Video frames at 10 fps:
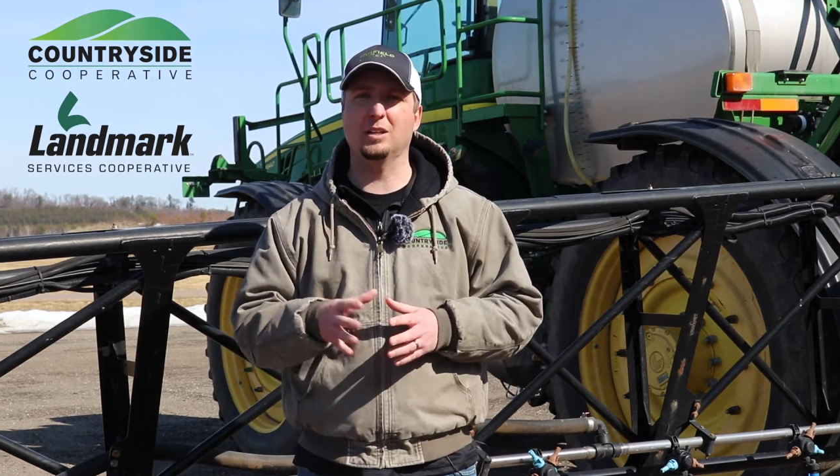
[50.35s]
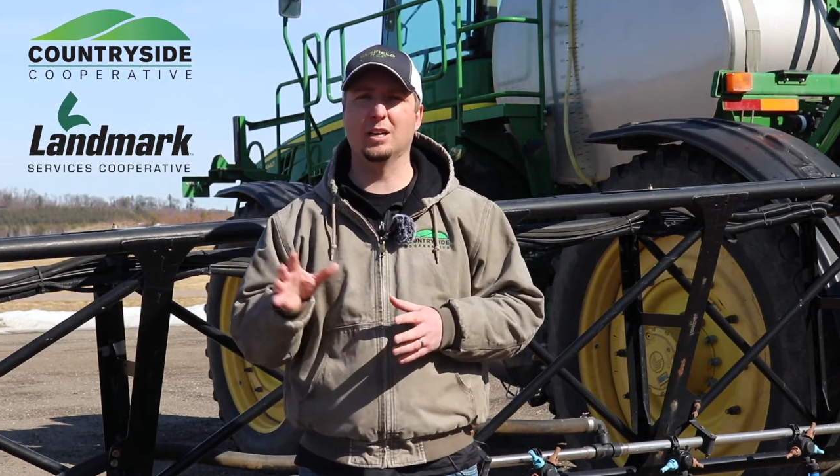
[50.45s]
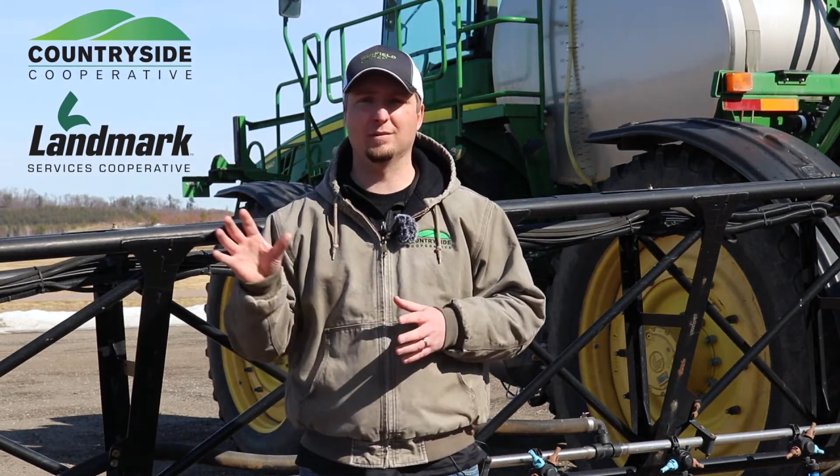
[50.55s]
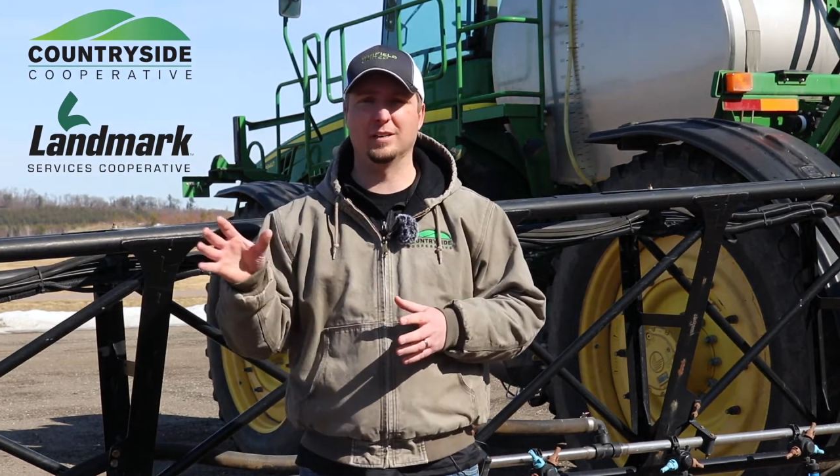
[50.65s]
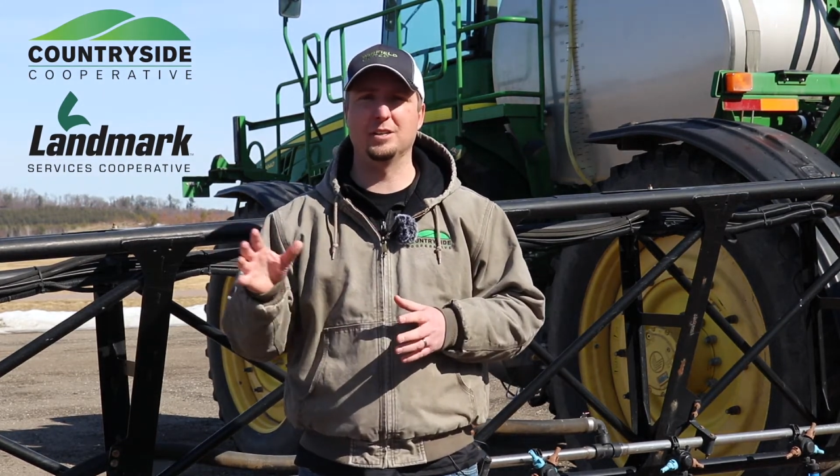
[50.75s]

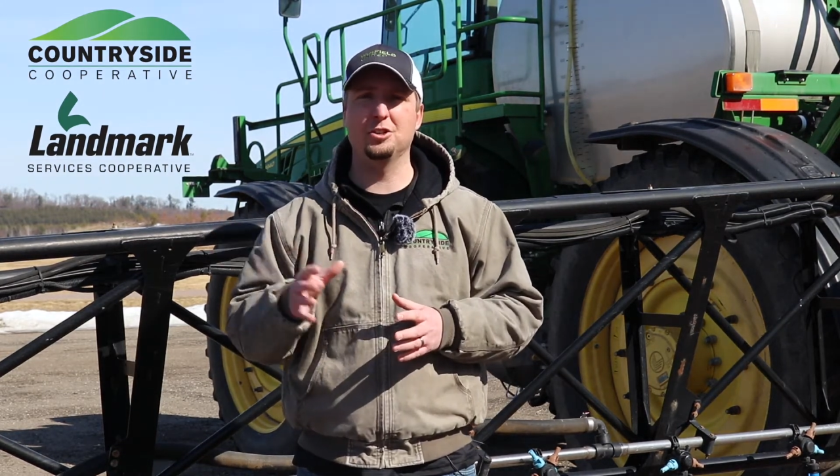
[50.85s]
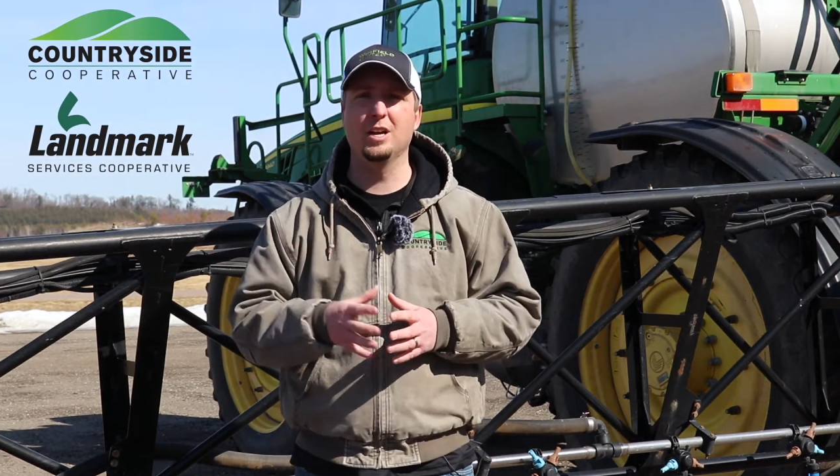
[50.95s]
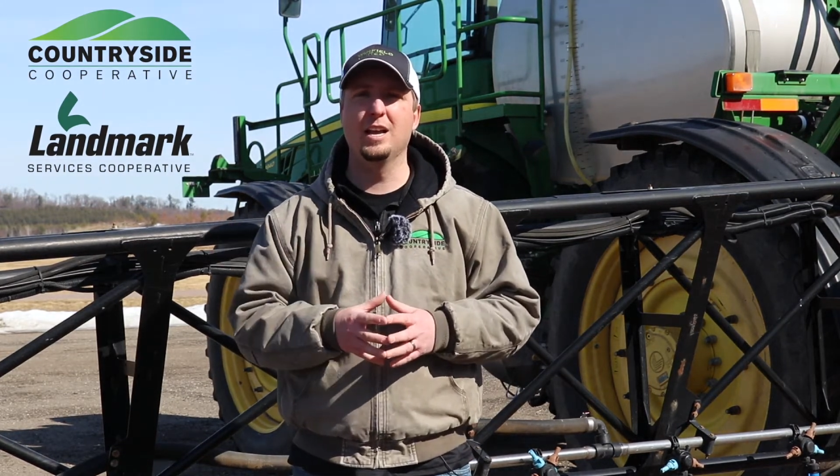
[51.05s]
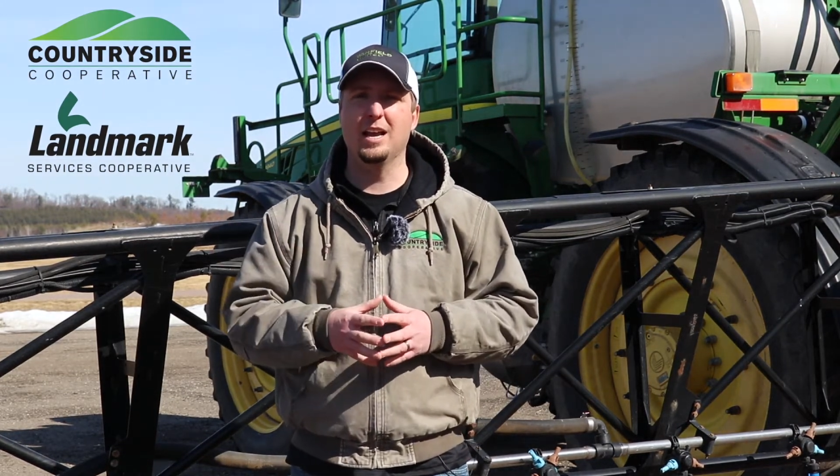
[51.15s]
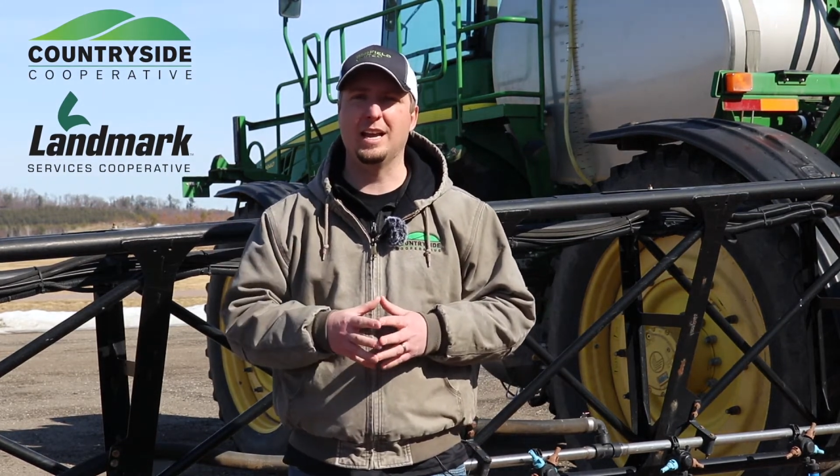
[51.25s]
coverage
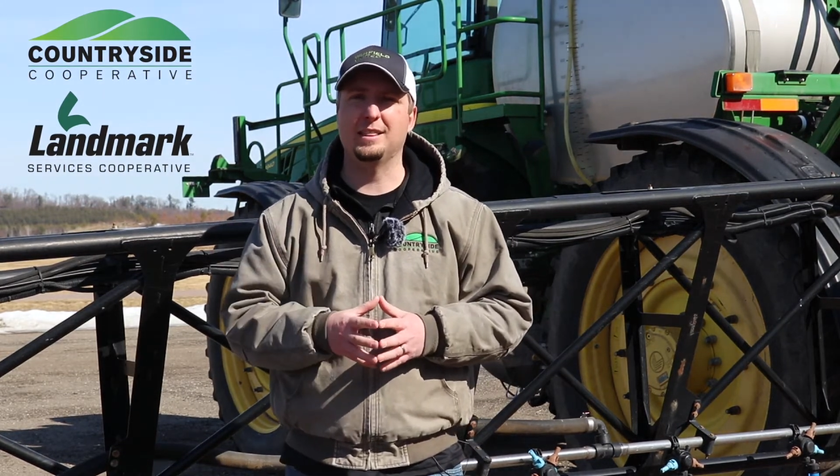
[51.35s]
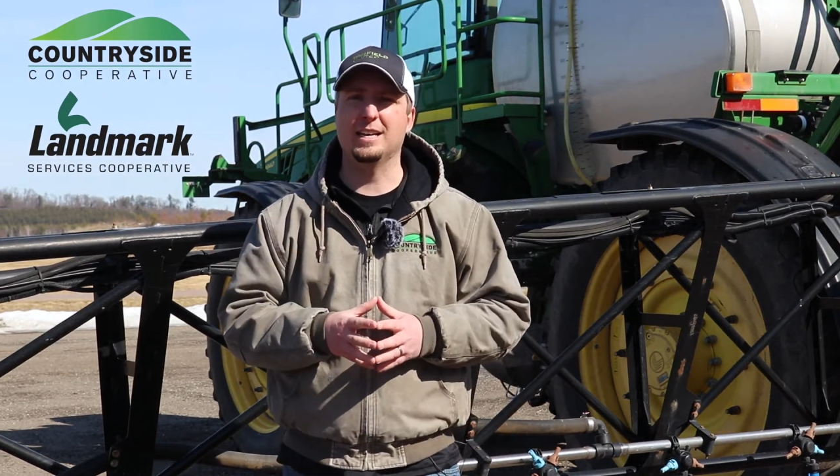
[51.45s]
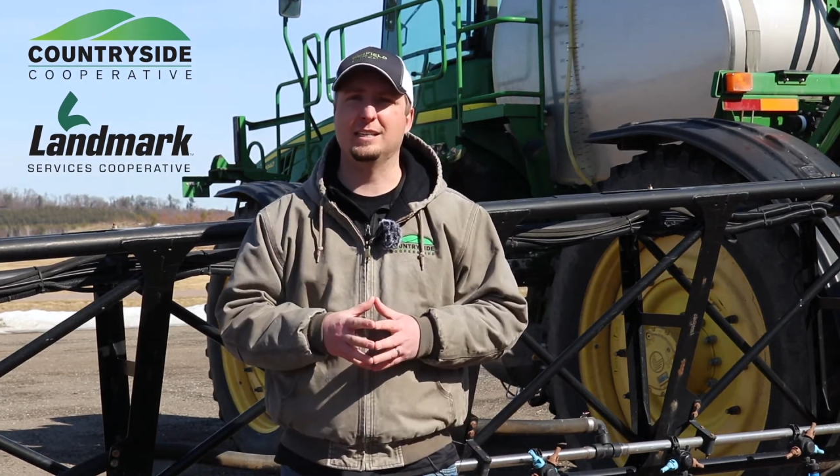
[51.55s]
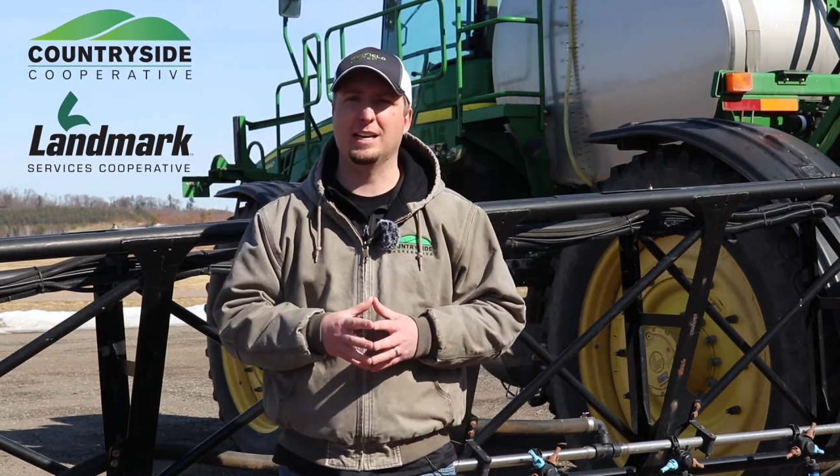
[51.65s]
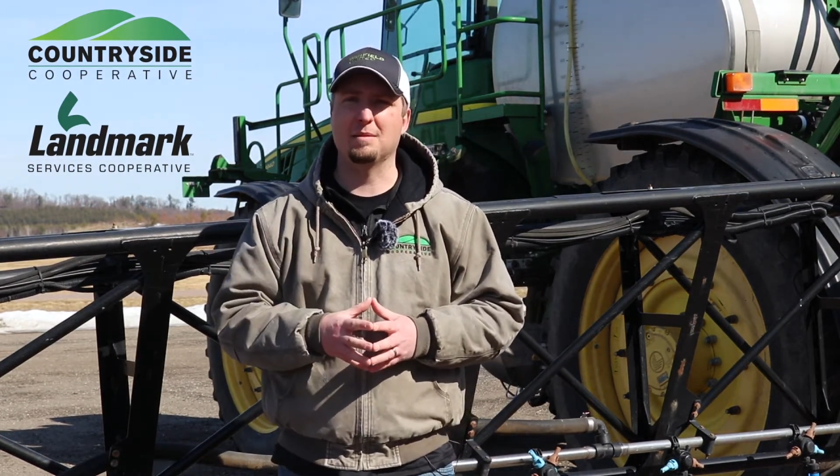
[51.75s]
at
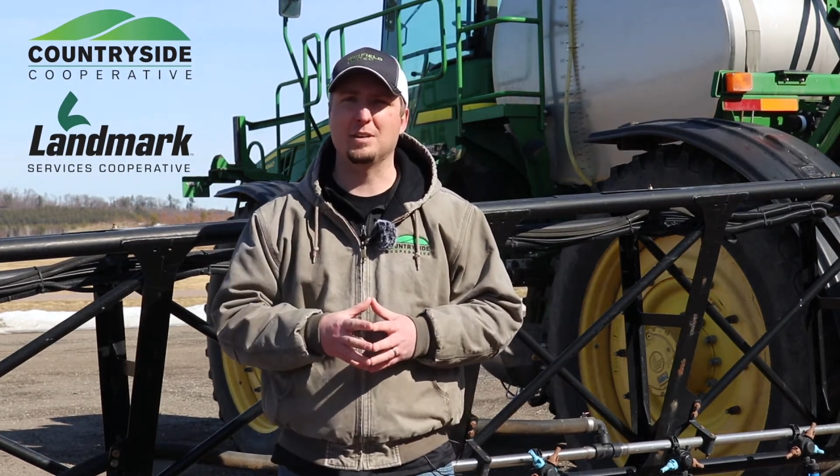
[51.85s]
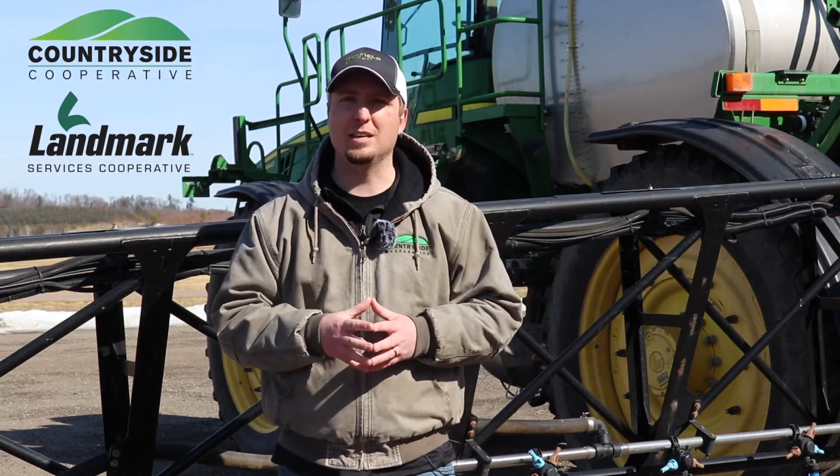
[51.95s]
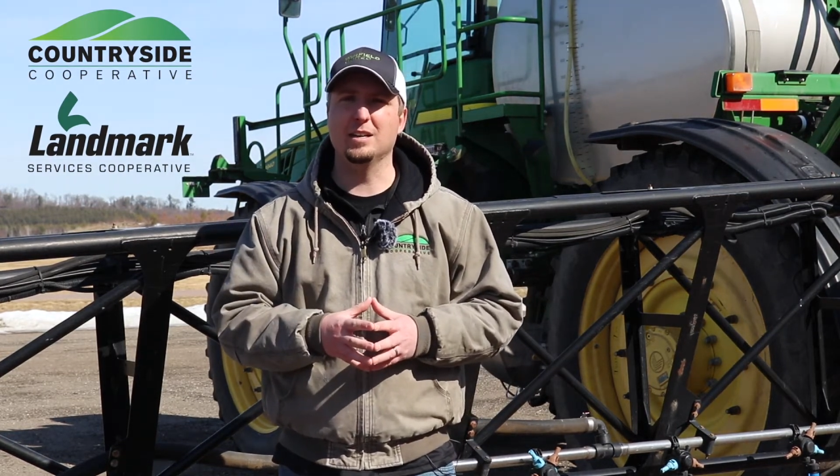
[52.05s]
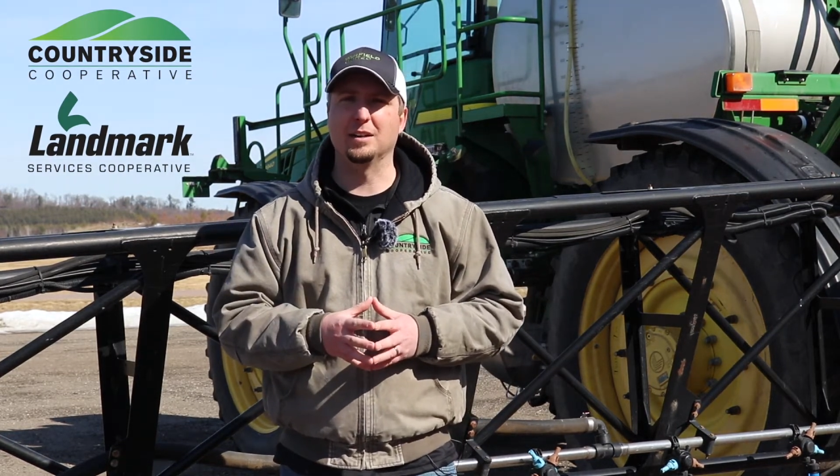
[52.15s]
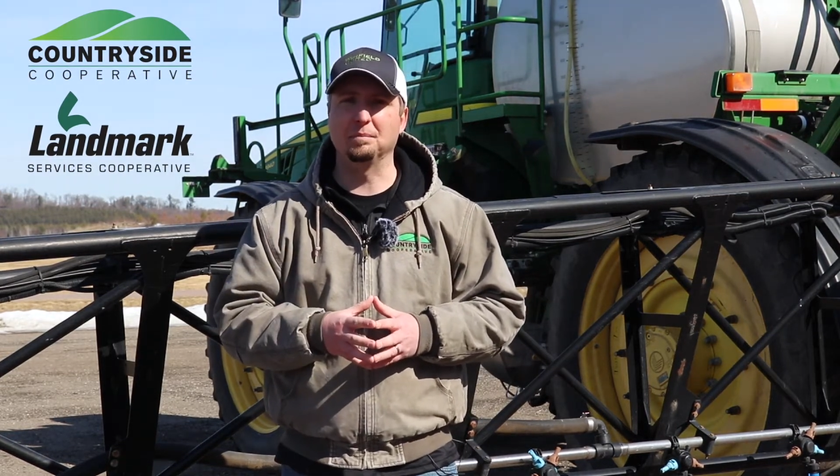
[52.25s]
that time of
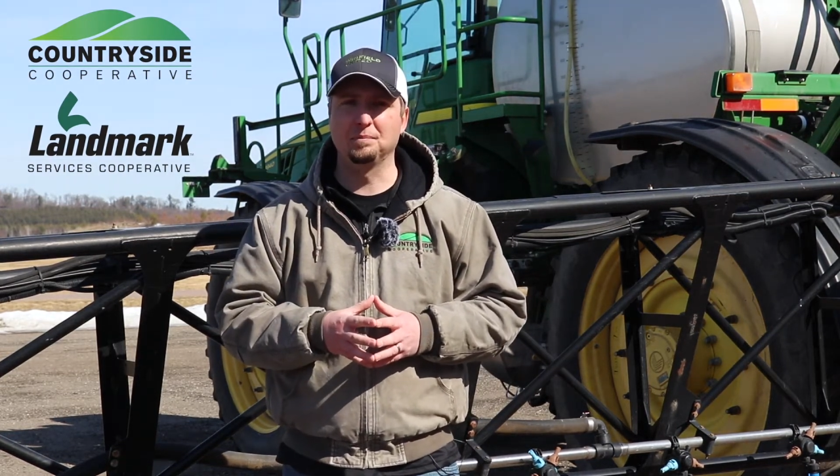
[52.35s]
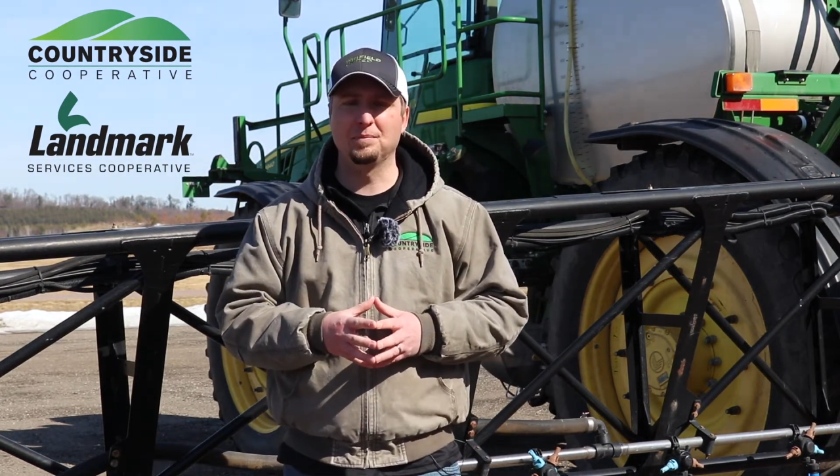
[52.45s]
year.